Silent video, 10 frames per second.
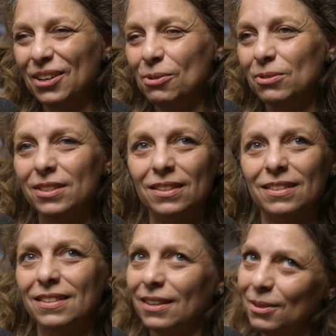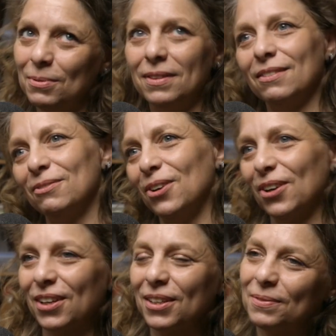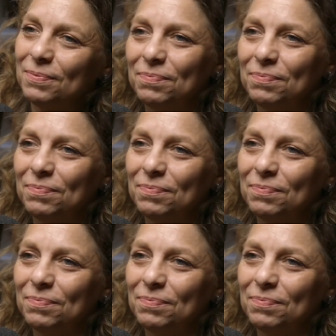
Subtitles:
Or just go with the rock.